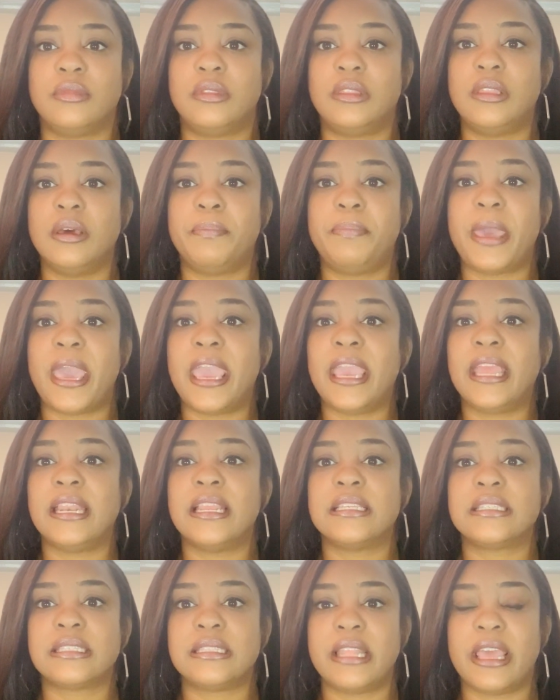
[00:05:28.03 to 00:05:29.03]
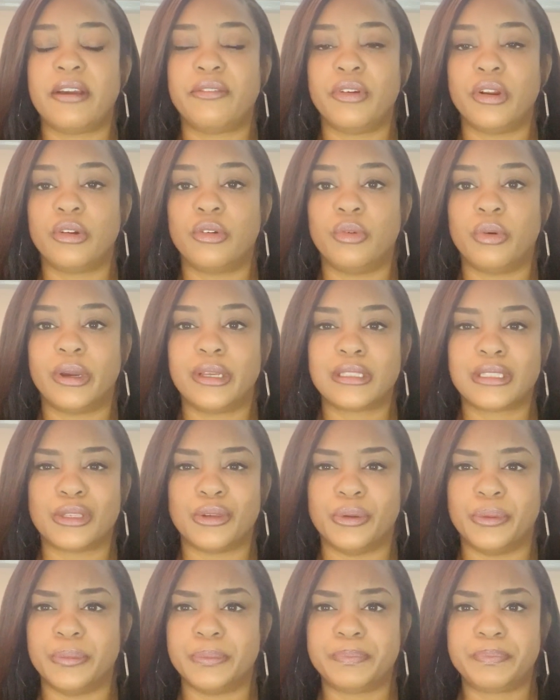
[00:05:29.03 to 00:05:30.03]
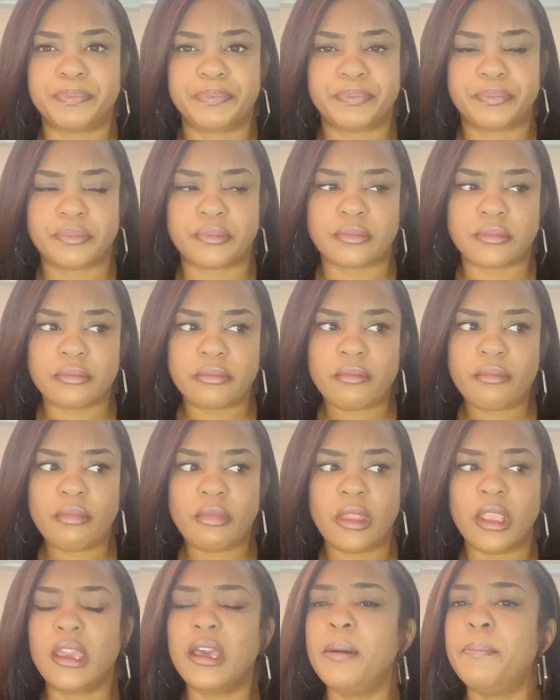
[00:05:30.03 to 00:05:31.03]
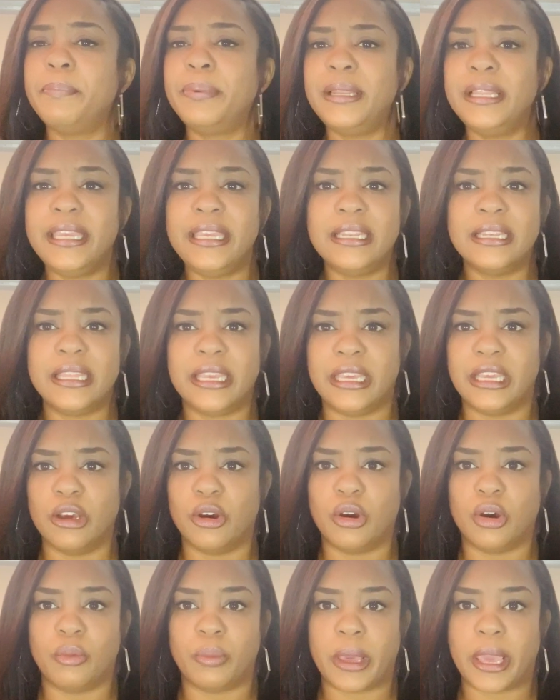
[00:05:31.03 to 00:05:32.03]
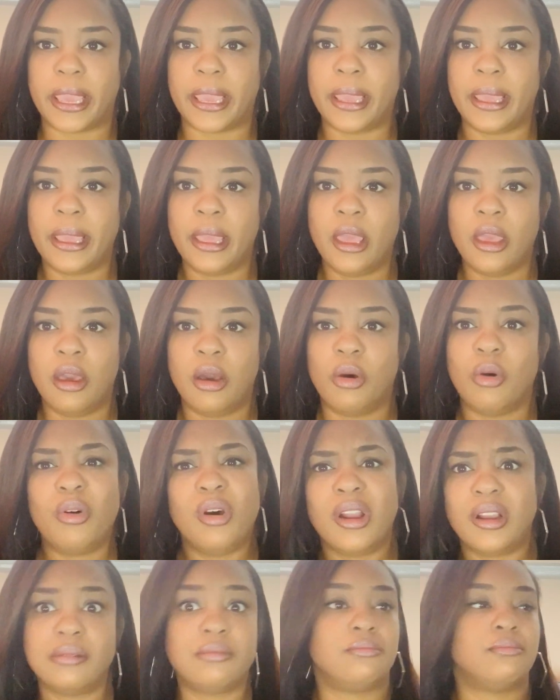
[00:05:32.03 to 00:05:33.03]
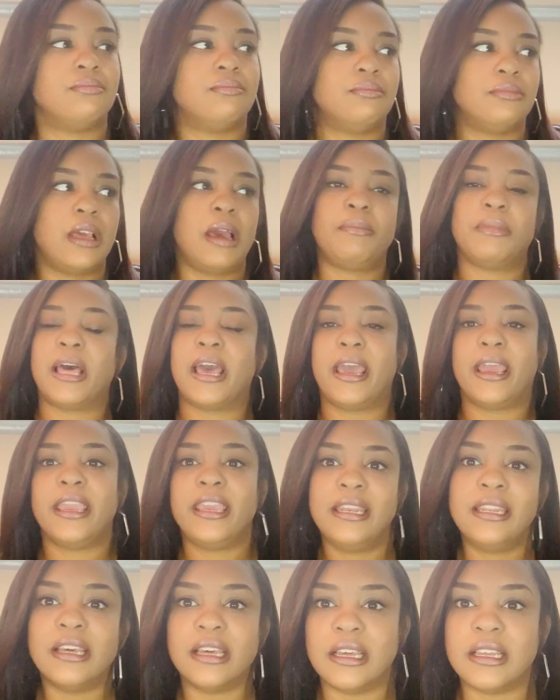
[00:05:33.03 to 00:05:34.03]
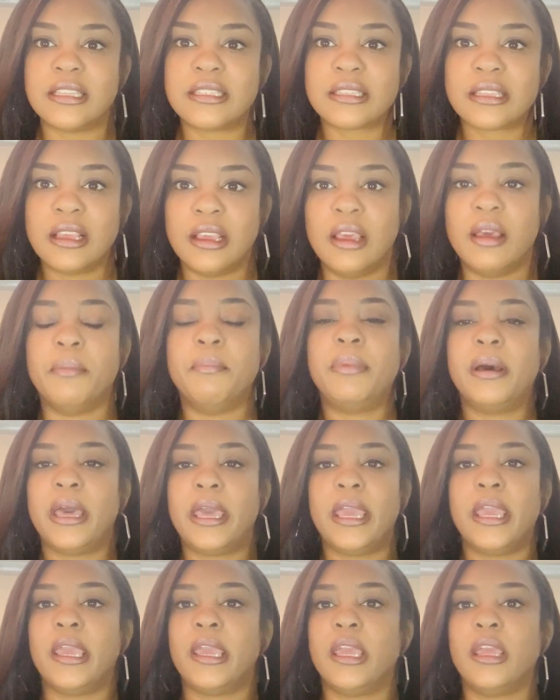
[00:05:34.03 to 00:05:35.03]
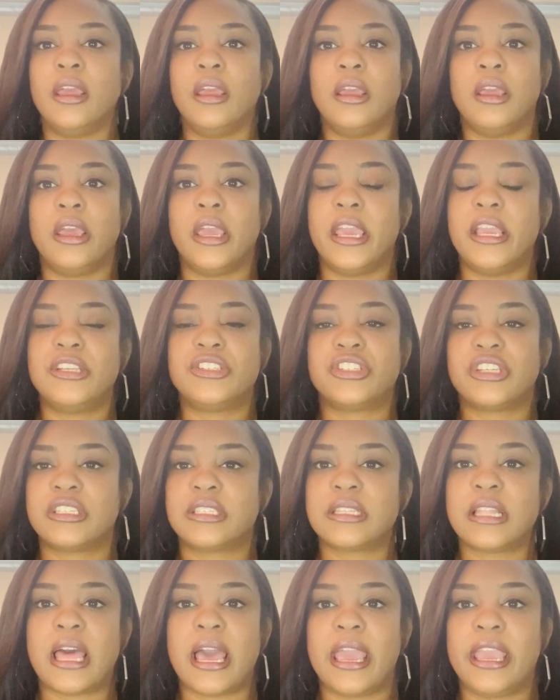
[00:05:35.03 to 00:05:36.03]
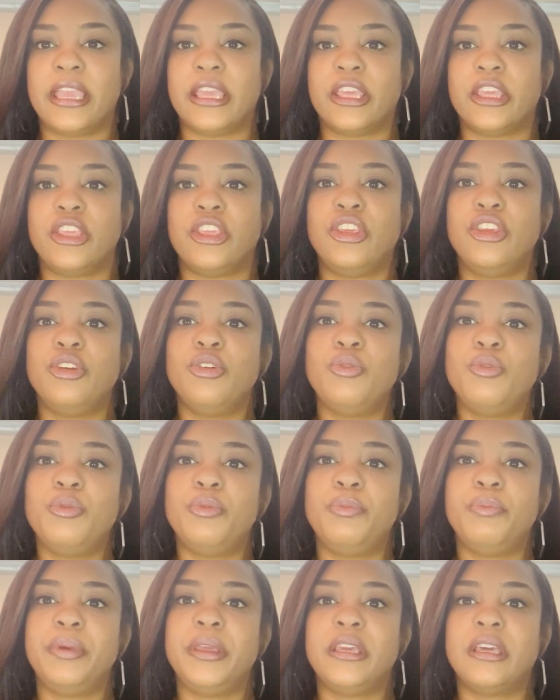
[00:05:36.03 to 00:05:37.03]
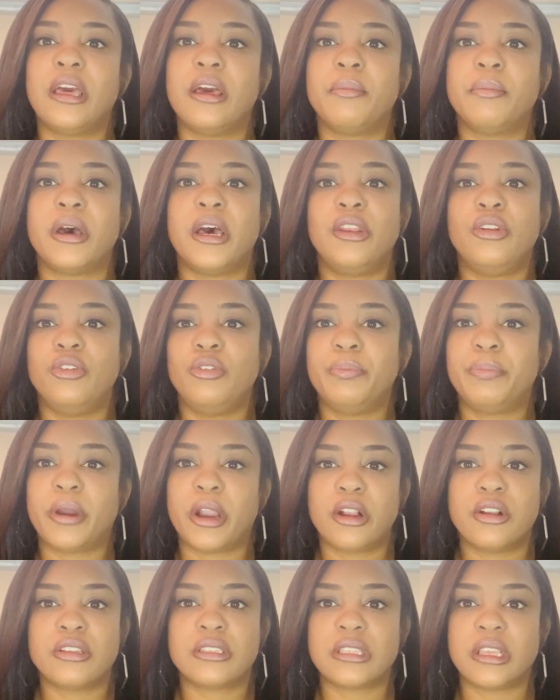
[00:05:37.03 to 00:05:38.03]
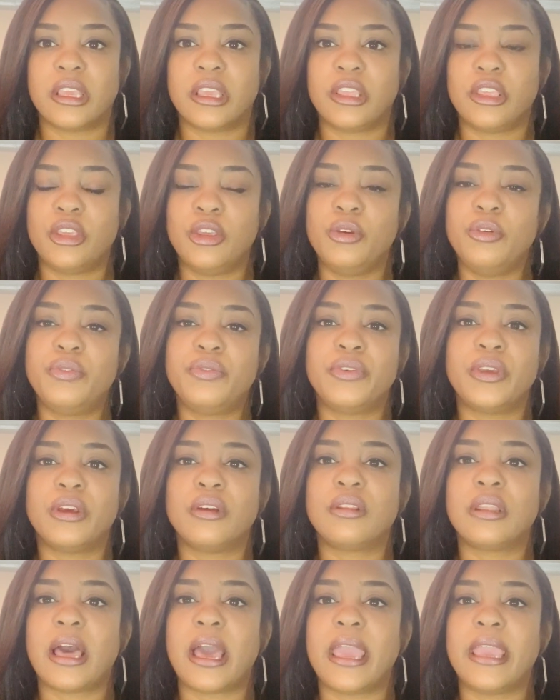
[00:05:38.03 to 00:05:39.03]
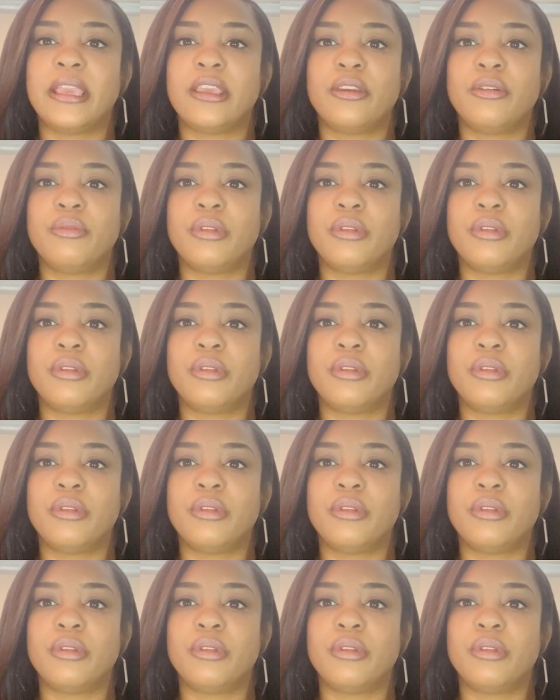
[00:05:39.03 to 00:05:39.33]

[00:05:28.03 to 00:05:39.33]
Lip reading: the pain is never going to completely go away. Or, I'm lying, it does. But it's just like you become a new person. You feel like,